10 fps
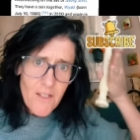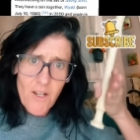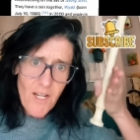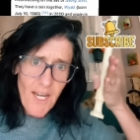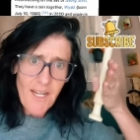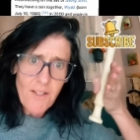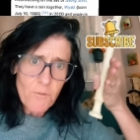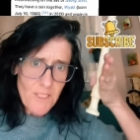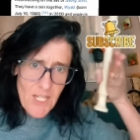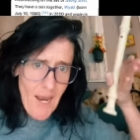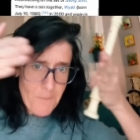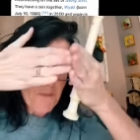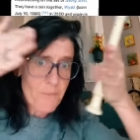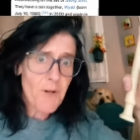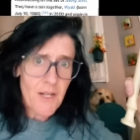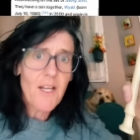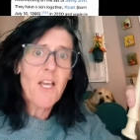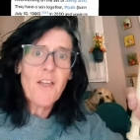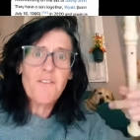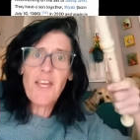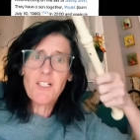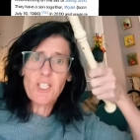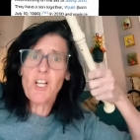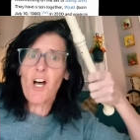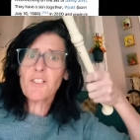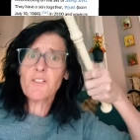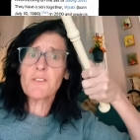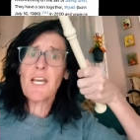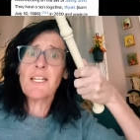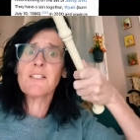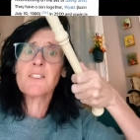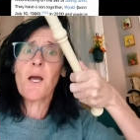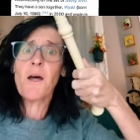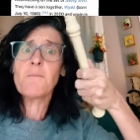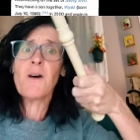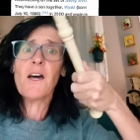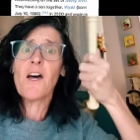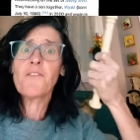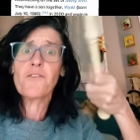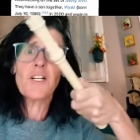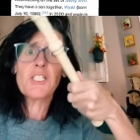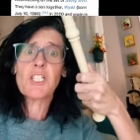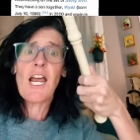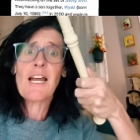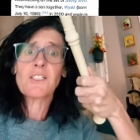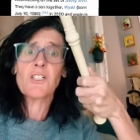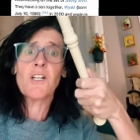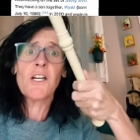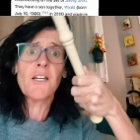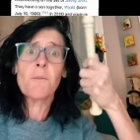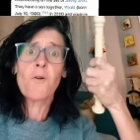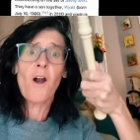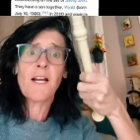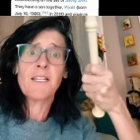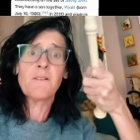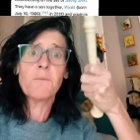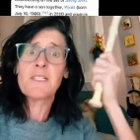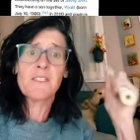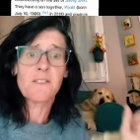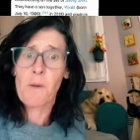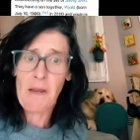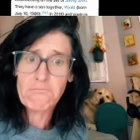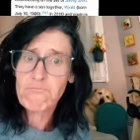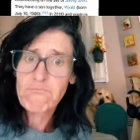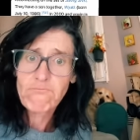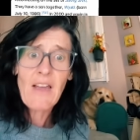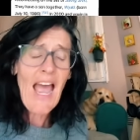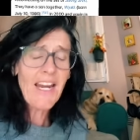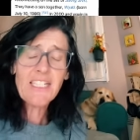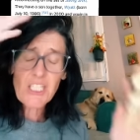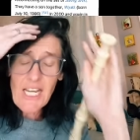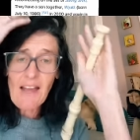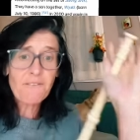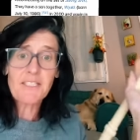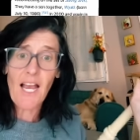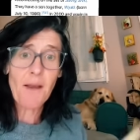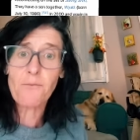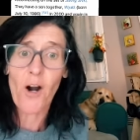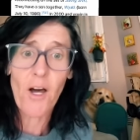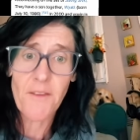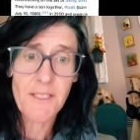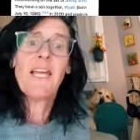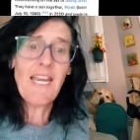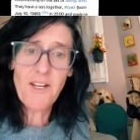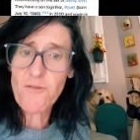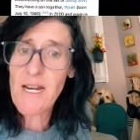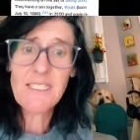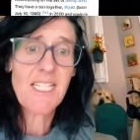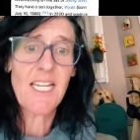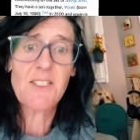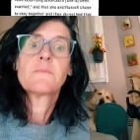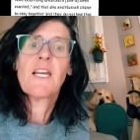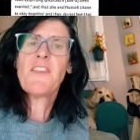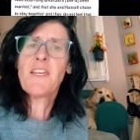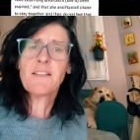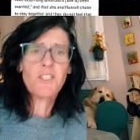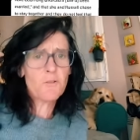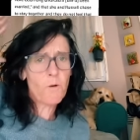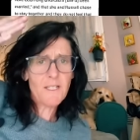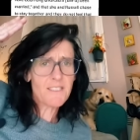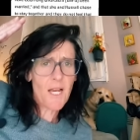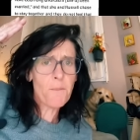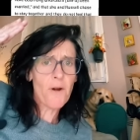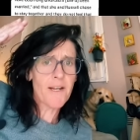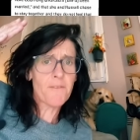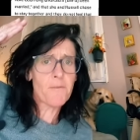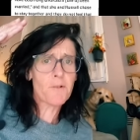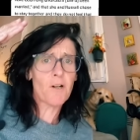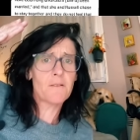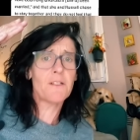okay, which happened pretty that She also dated some uh, French actor and a Moroccan businessman. How does she have the time for all this and raise kids? And she was separated from Kurt